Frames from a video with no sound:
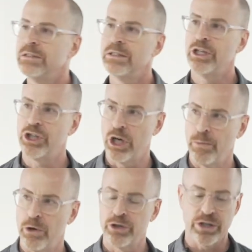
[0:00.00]
a share
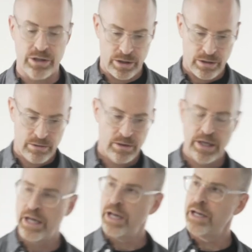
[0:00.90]
purchase,
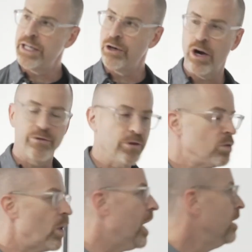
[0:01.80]
tender offer as
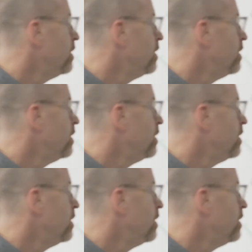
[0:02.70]
well,